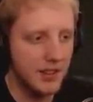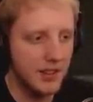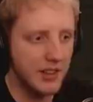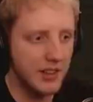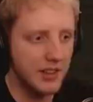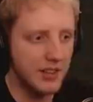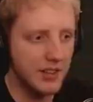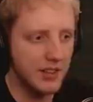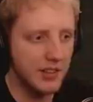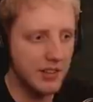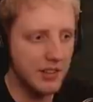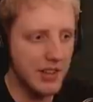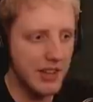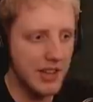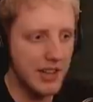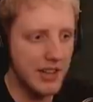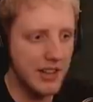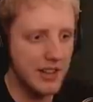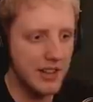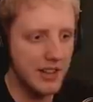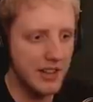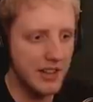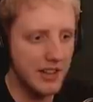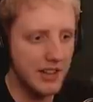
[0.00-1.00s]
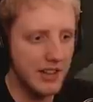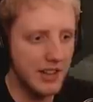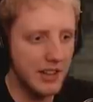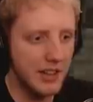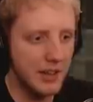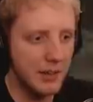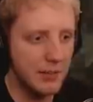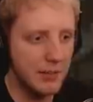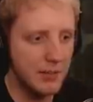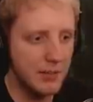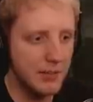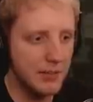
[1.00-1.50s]
and there's not really anything near
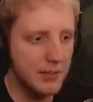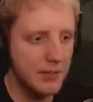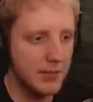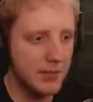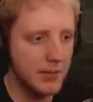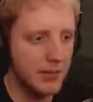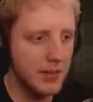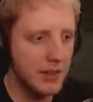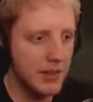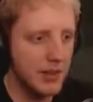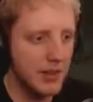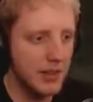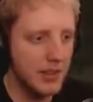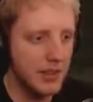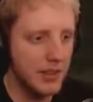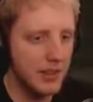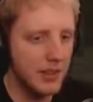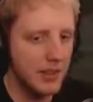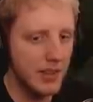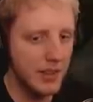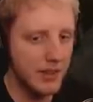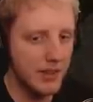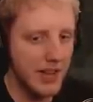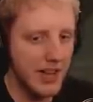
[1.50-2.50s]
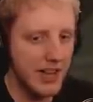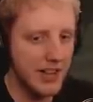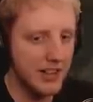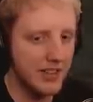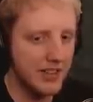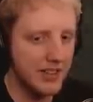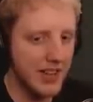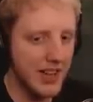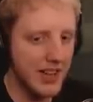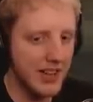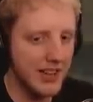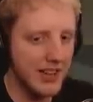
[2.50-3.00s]
them. I'm kind of
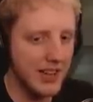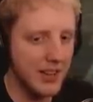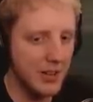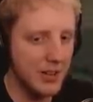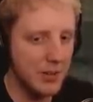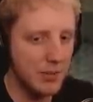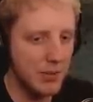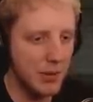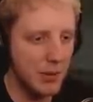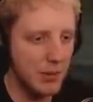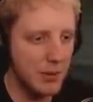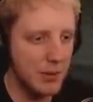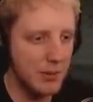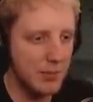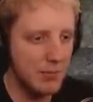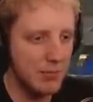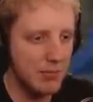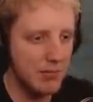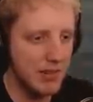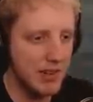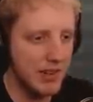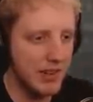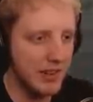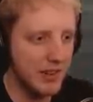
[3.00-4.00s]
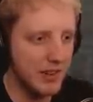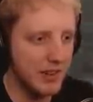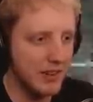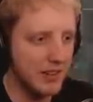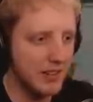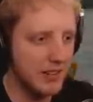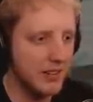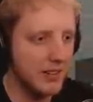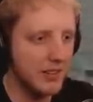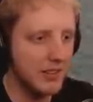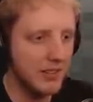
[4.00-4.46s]
scared that it would probably break it.